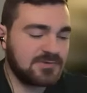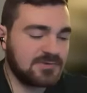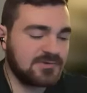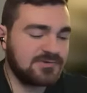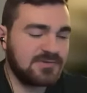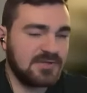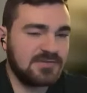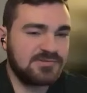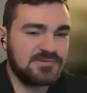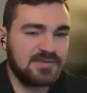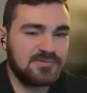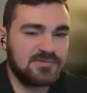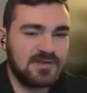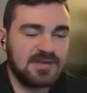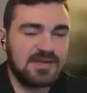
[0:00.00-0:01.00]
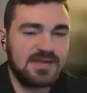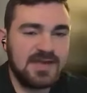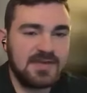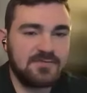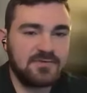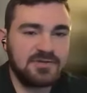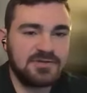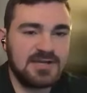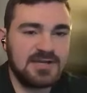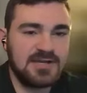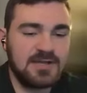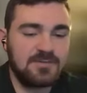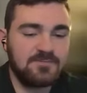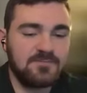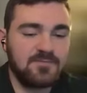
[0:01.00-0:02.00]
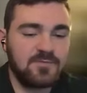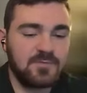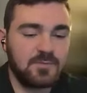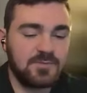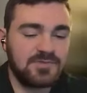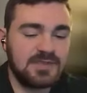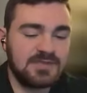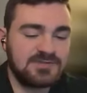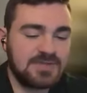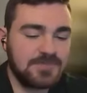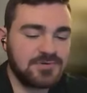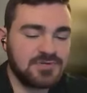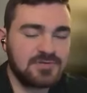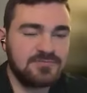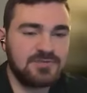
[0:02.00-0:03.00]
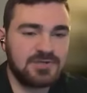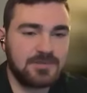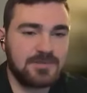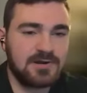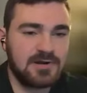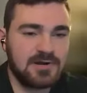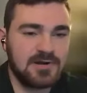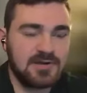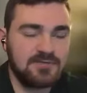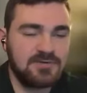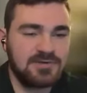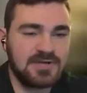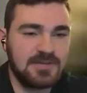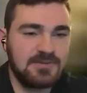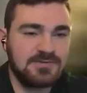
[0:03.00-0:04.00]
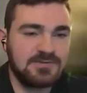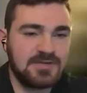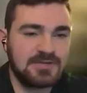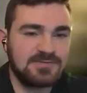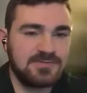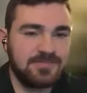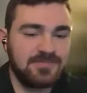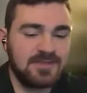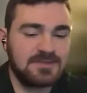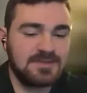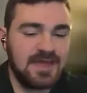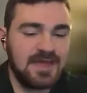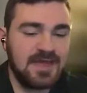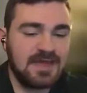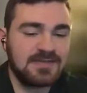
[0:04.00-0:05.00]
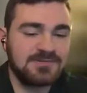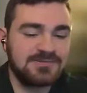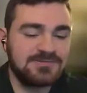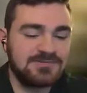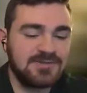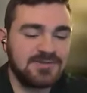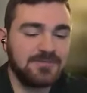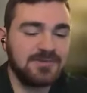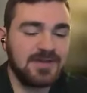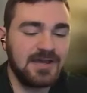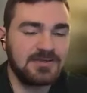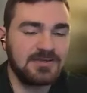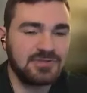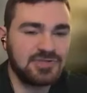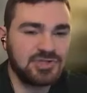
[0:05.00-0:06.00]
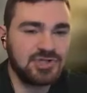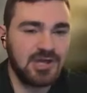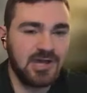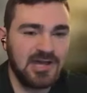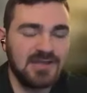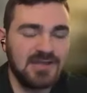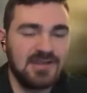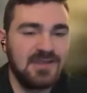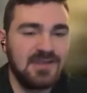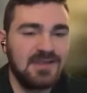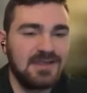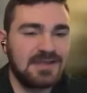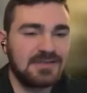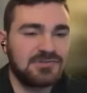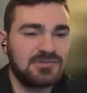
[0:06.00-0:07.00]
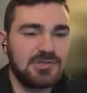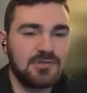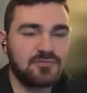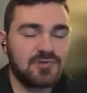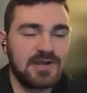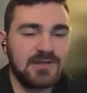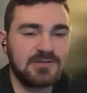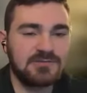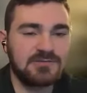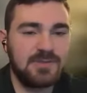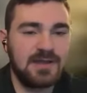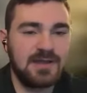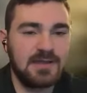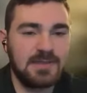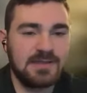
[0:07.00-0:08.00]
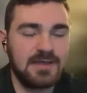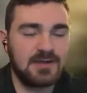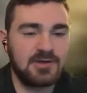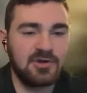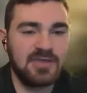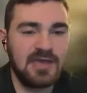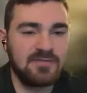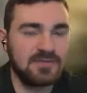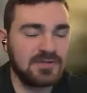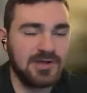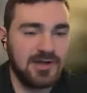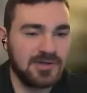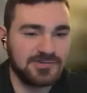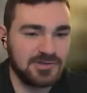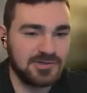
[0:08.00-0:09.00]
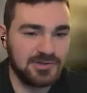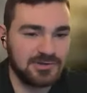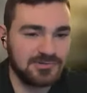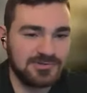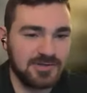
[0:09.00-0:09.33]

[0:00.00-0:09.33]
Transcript: Scorsese, right? Every time, yeah. for, with the exception of The Departed, every time he's got something that has some kind of shot, gets mm-hmm. derailed by like I don't know Kevin Costner or